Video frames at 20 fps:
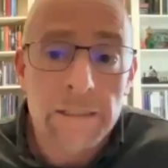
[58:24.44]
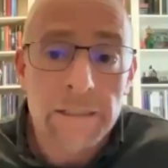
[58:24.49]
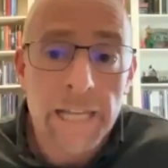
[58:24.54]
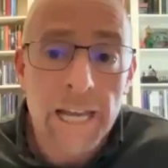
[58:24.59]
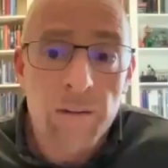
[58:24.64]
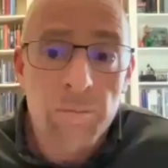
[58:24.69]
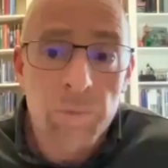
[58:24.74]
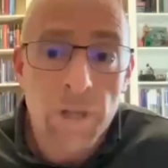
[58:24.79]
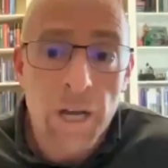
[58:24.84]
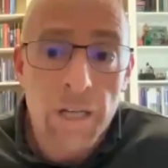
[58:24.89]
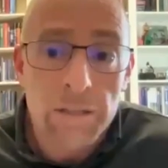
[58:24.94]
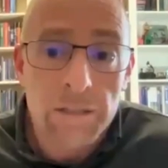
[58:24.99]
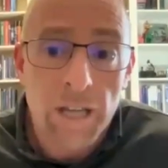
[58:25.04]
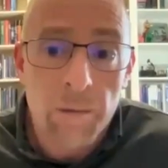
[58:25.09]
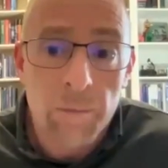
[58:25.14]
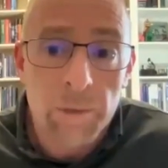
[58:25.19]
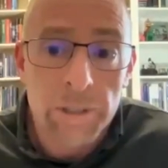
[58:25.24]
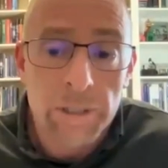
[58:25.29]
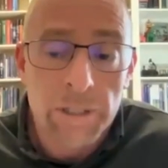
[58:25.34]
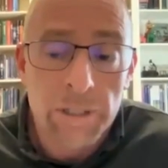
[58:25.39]
is Dan Block's
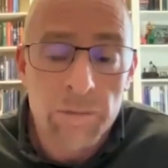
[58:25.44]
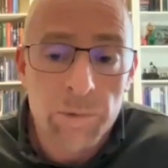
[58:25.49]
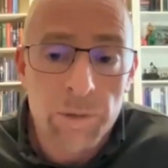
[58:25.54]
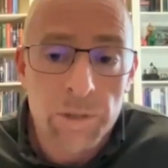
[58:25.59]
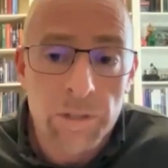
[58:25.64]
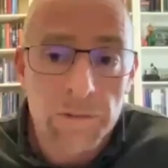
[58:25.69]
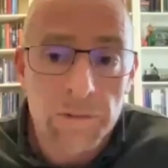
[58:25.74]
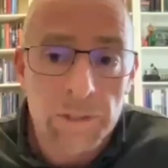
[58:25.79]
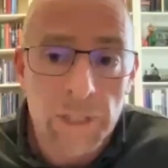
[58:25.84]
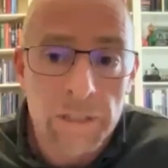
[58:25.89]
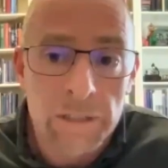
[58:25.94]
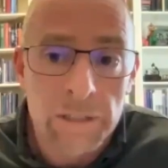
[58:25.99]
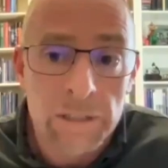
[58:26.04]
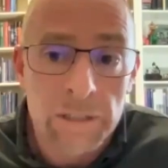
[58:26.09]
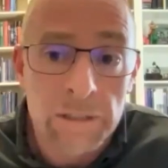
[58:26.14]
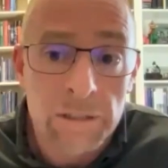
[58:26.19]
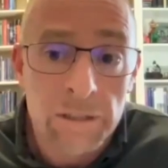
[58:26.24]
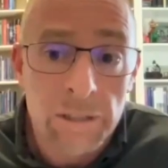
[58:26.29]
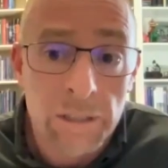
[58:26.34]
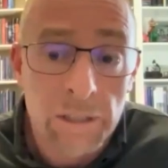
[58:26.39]
commentary in the Book of
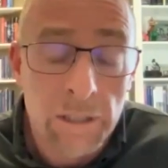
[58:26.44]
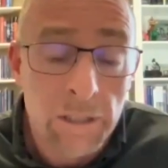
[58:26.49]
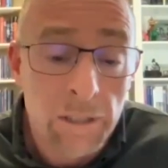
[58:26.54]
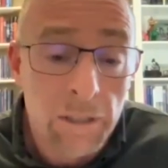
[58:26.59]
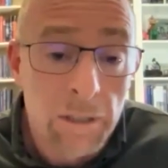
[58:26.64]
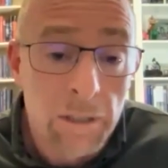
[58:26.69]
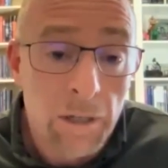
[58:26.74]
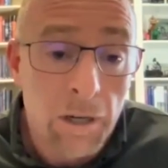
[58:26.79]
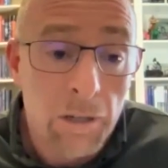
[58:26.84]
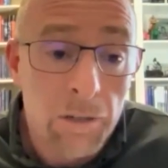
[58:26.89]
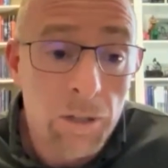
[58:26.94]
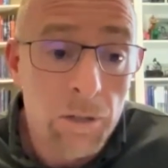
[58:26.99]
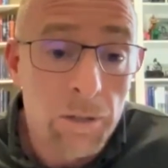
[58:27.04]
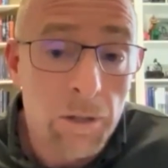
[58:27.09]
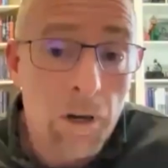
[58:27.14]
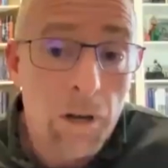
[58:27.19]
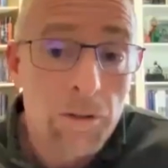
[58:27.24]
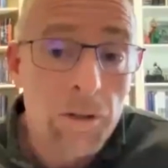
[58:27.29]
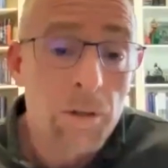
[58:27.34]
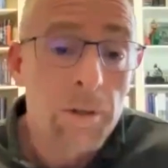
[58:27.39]
Judges. Yeah. Although
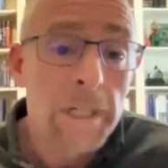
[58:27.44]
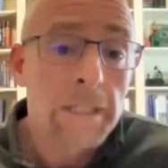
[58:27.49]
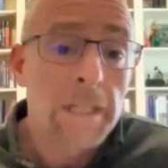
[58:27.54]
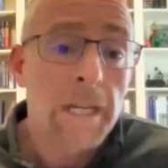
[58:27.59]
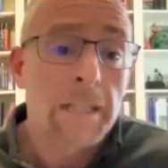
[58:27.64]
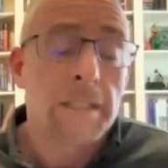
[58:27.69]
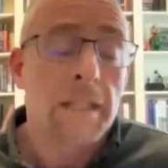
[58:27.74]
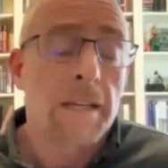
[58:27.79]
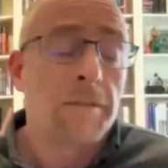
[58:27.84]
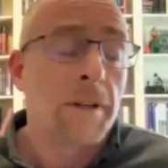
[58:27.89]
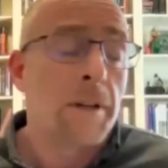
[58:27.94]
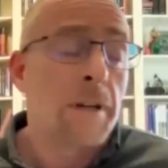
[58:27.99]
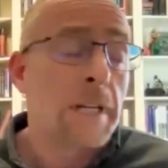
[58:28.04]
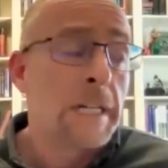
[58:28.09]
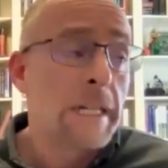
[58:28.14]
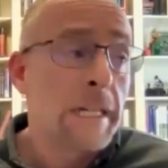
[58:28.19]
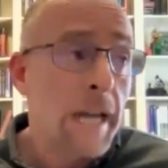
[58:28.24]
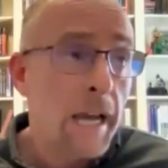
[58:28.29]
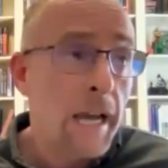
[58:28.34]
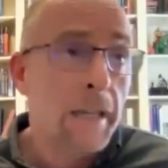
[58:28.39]
although he takes a very
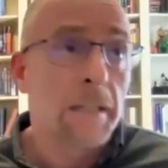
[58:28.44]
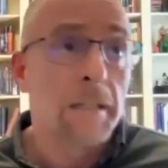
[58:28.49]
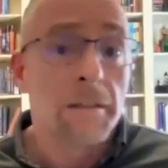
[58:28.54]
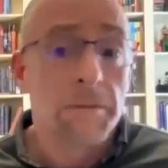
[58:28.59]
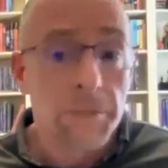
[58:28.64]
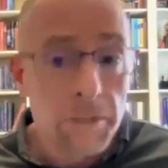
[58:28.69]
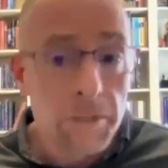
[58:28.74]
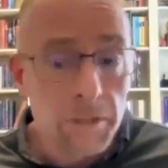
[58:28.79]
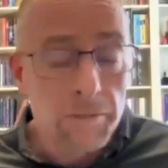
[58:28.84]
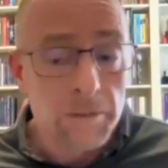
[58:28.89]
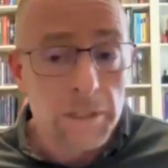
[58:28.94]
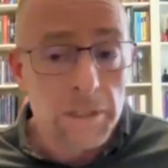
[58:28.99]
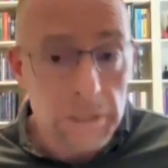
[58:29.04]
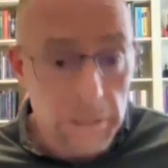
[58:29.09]
negative view of the